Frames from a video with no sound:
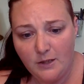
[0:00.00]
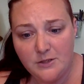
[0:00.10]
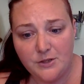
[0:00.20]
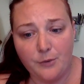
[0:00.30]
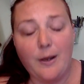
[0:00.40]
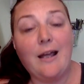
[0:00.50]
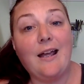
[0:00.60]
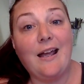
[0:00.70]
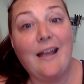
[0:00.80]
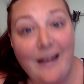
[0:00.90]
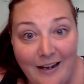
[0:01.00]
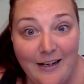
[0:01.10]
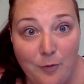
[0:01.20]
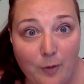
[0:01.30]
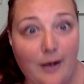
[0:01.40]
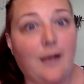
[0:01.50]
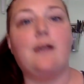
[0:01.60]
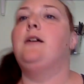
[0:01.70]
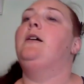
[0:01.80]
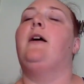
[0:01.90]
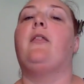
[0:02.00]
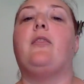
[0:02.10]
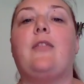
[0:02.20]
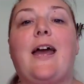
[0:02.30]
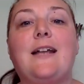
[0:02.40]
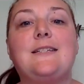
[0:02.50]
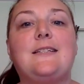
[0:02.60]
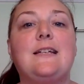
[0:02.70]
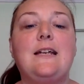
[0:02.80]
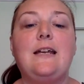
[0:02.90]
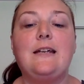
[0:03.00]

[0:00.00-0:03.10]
So anyway, that's